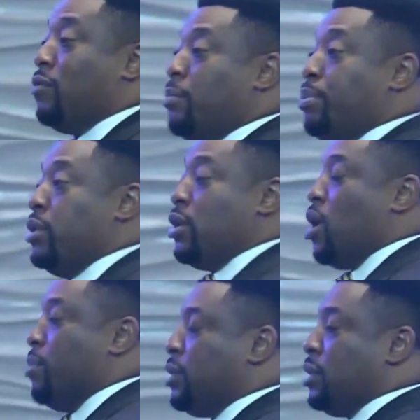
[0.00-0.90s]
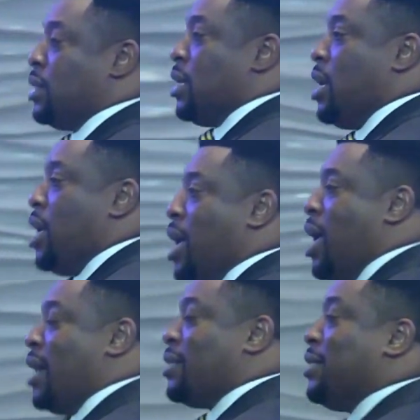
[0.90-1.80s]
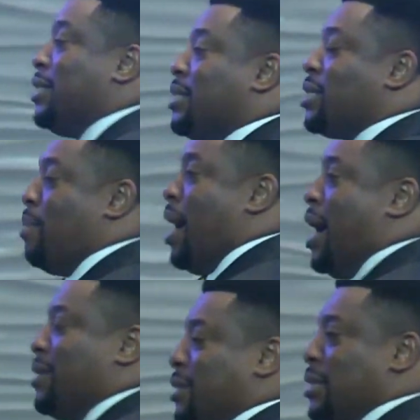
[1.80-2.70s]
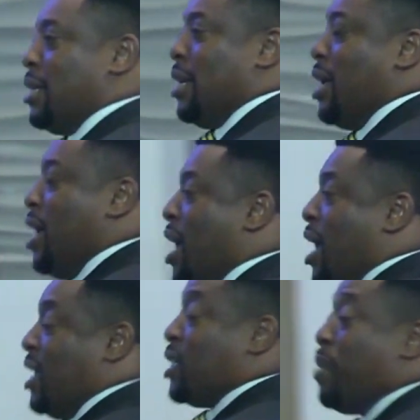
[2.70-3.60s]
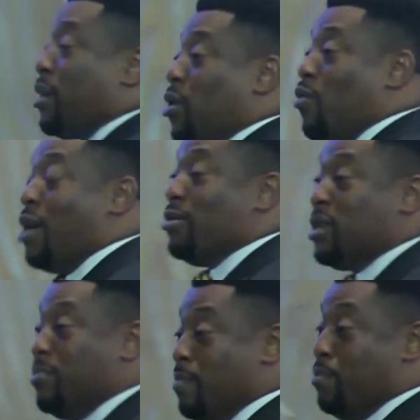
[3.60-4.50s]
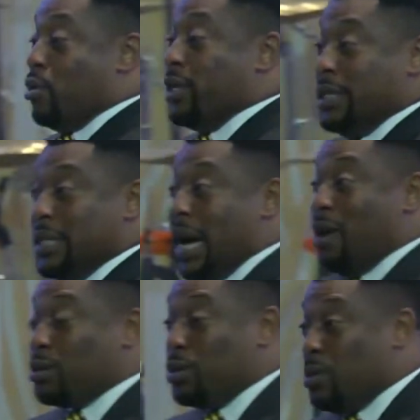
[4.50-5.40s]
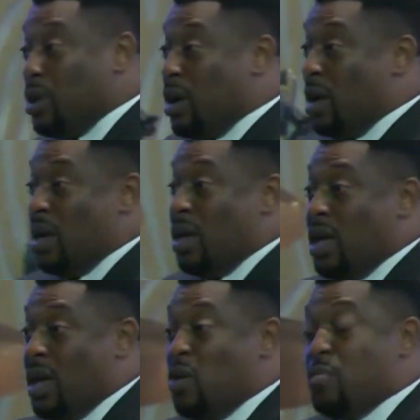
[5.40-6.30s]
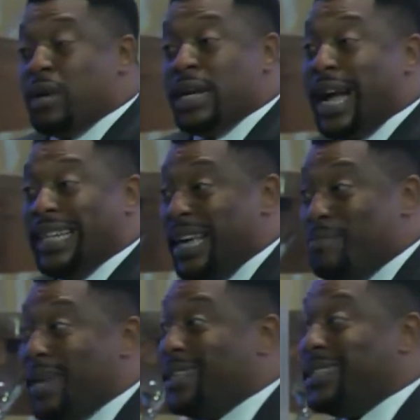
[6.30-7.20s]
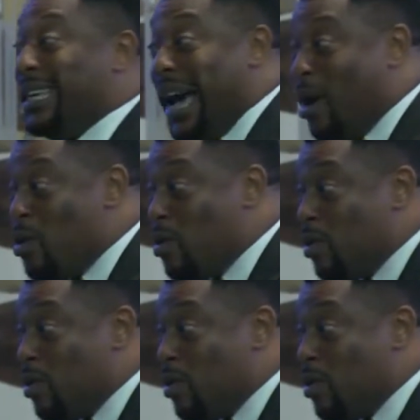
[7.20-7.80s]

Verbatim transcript: of the building committee, and said, This is my Isaac. It's part of why you see me bold in this household. Oh. Nobody can tell me anything here. Oh.